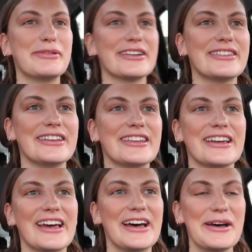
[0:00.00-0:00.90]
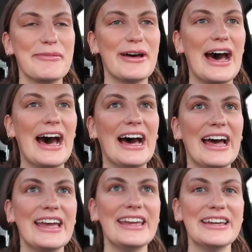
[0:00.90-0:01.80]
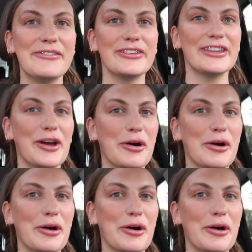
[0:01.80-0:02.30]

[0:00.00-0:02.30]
picked Celia up. I am feeling